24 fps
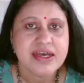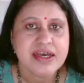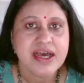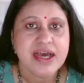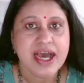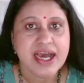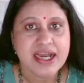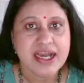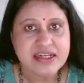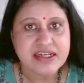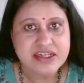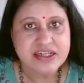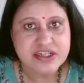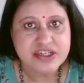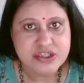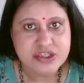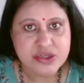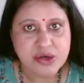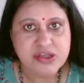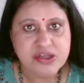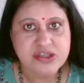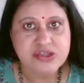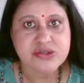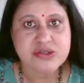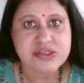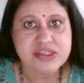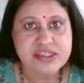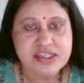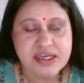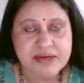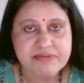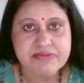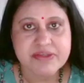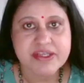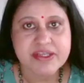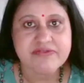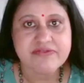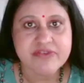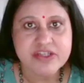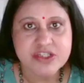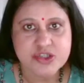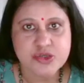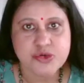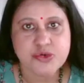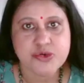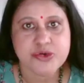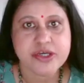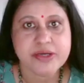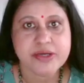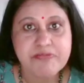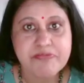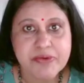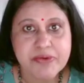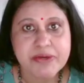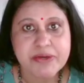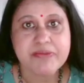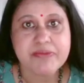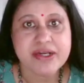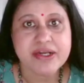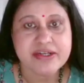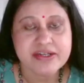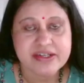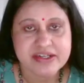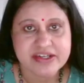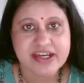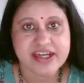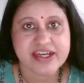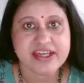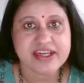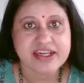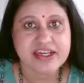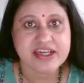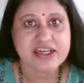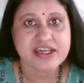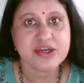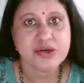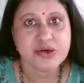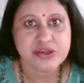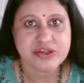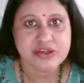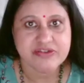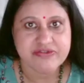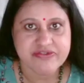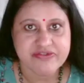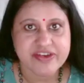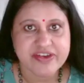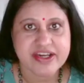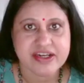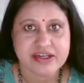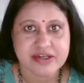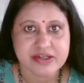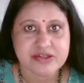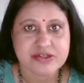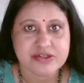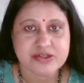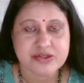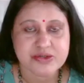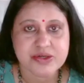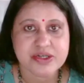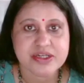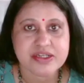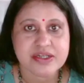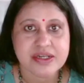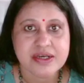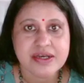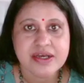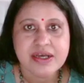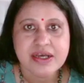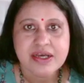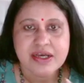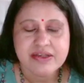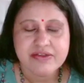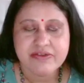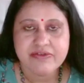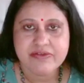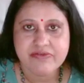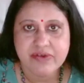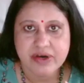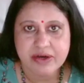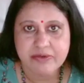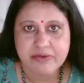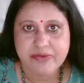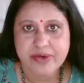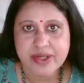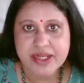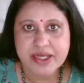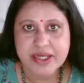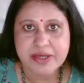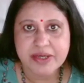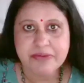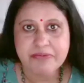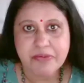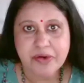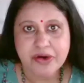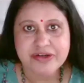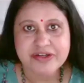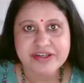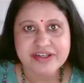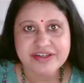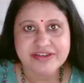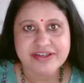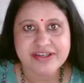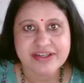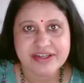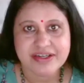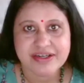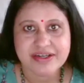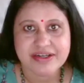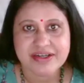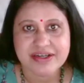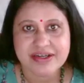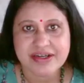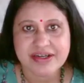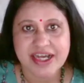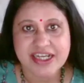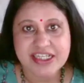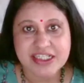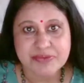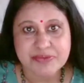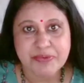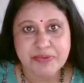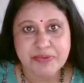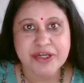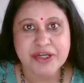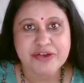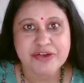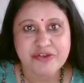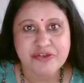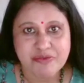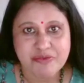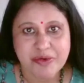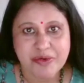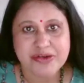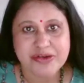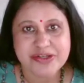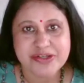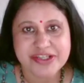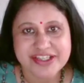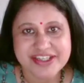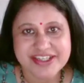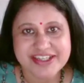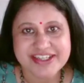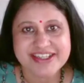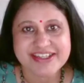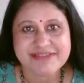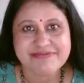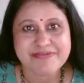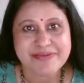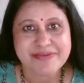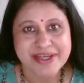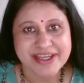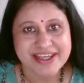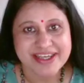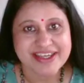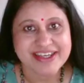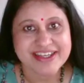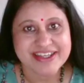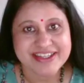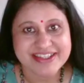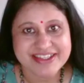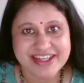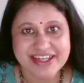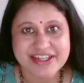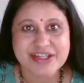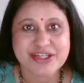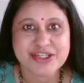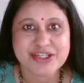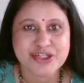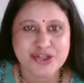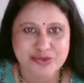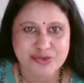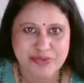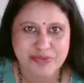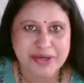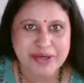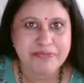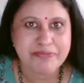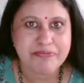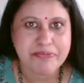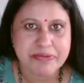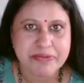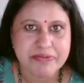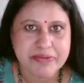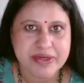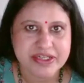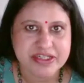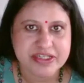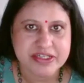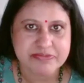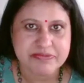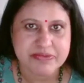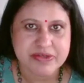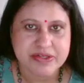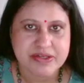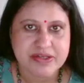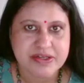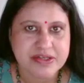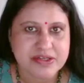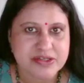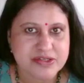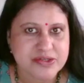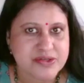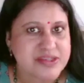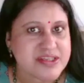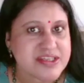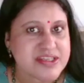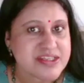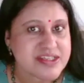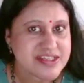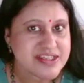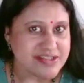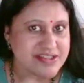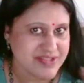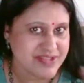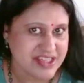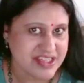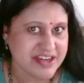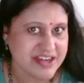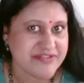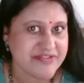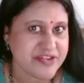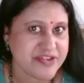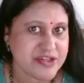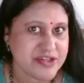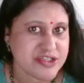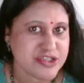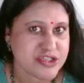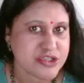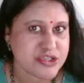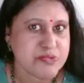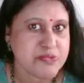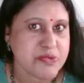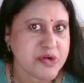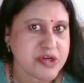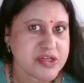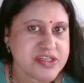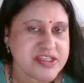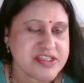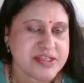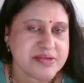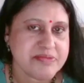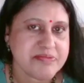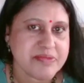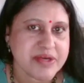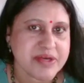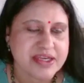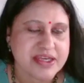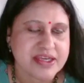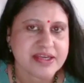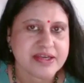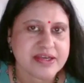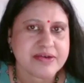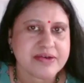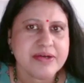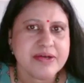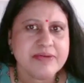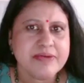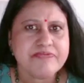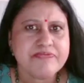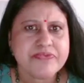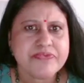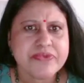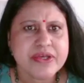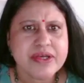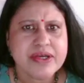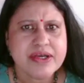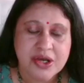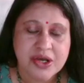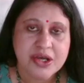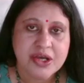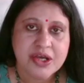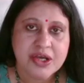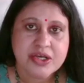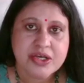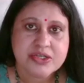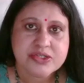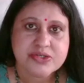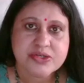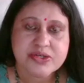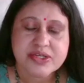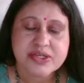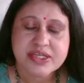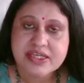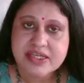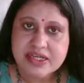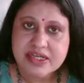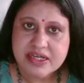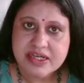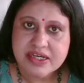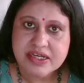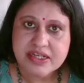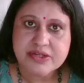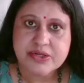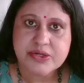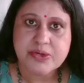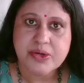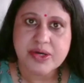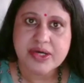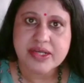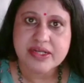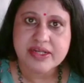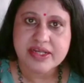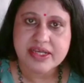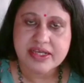and it is also something which you would implement directly on the field. So a very important aspect of policy making is that it should be implemented. So this is with reference to policy making. So here you are